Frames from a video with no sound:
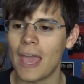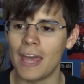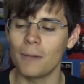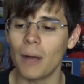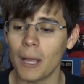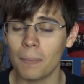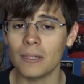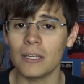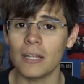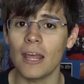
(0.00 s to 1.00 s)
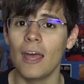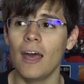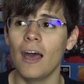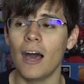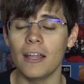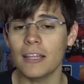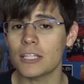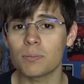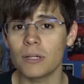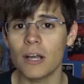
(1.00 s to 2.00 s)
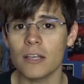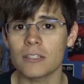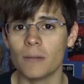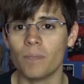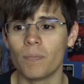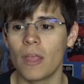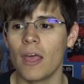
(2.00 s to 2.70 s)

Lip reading: And in my opinion, I think that's pretty awesome.